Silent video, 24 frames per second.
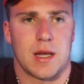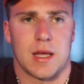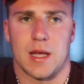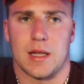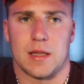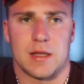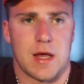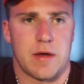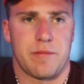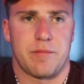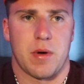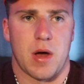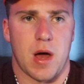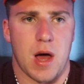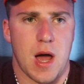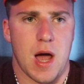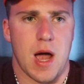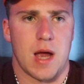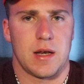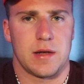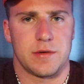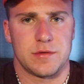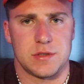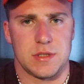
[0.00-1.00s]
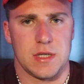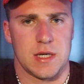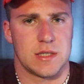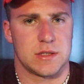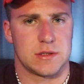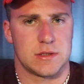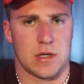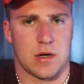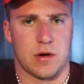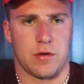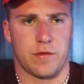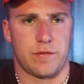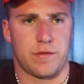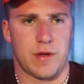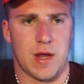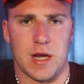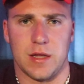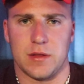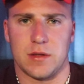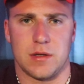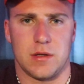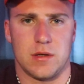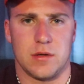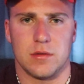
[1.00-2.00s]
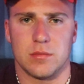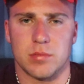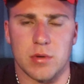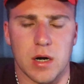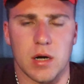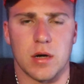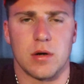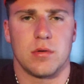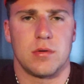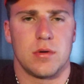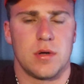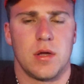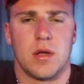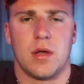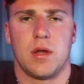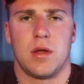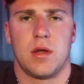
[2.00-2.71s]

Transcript: to get left behind. If she has no faith in you, bro,